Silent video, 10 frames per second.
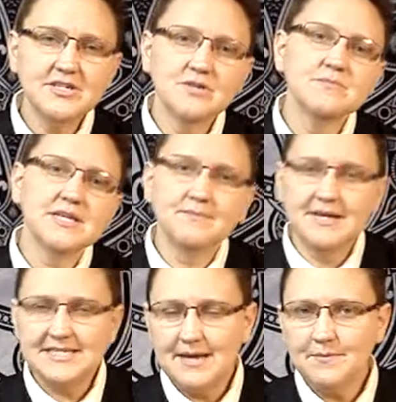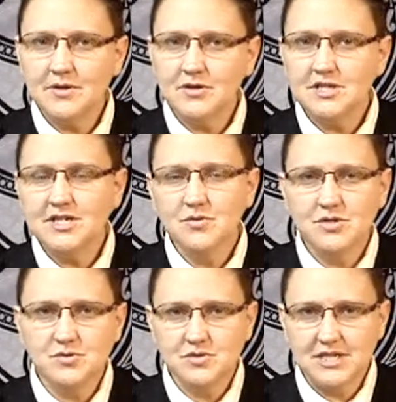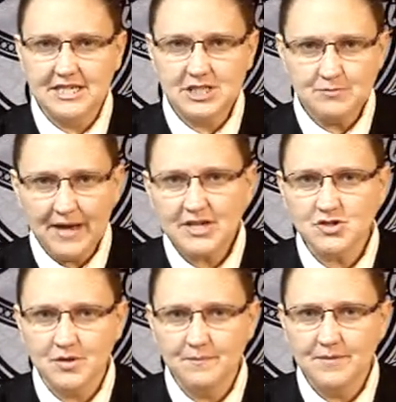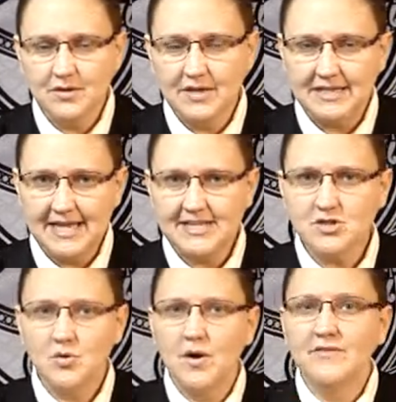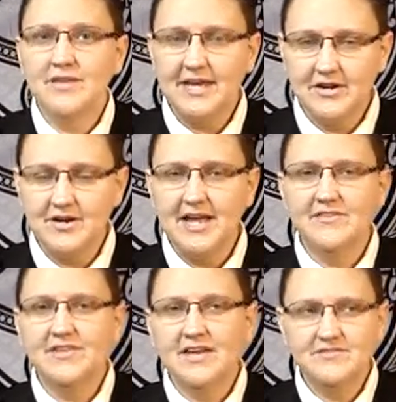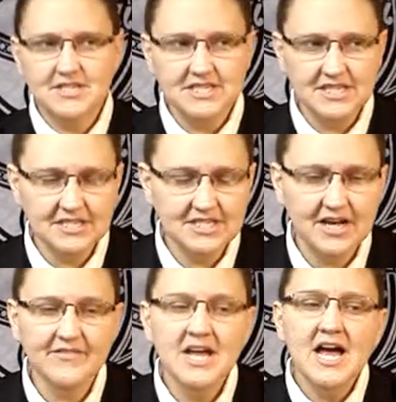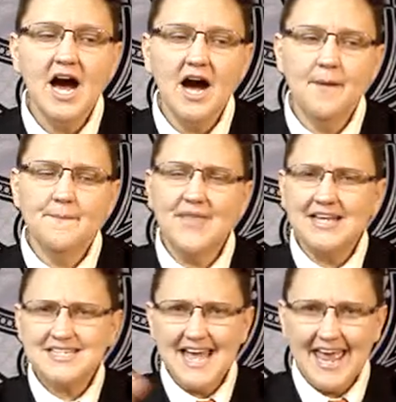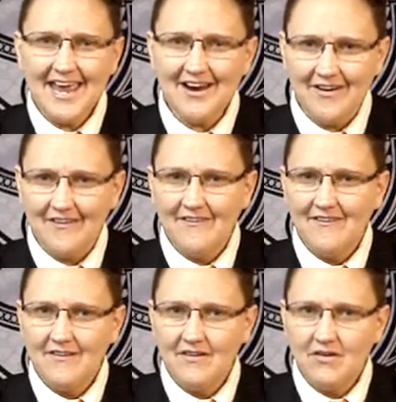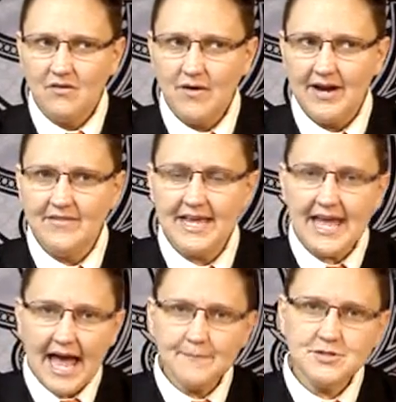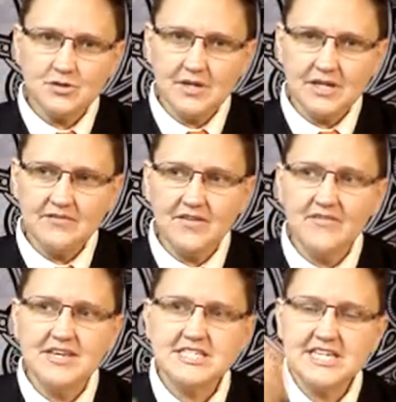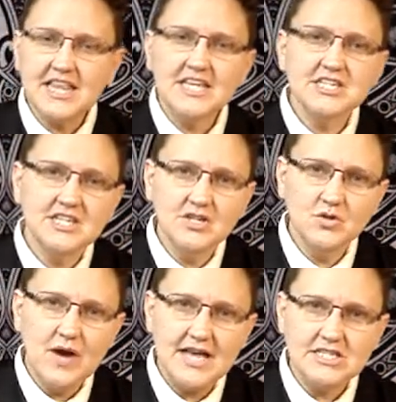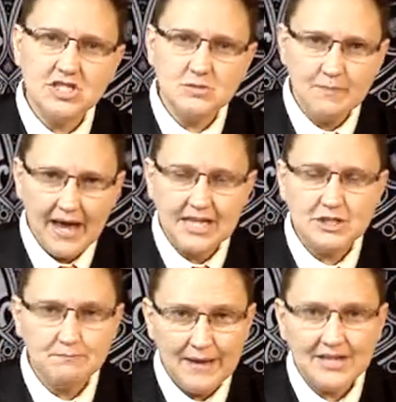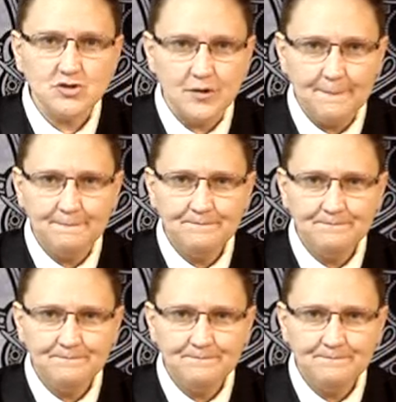terms like my example earlier, which was like spectrum, you know, like light squared, the internet, the FCC stuff. That's air, right? They capture it, then they sell it to you as a spectrum.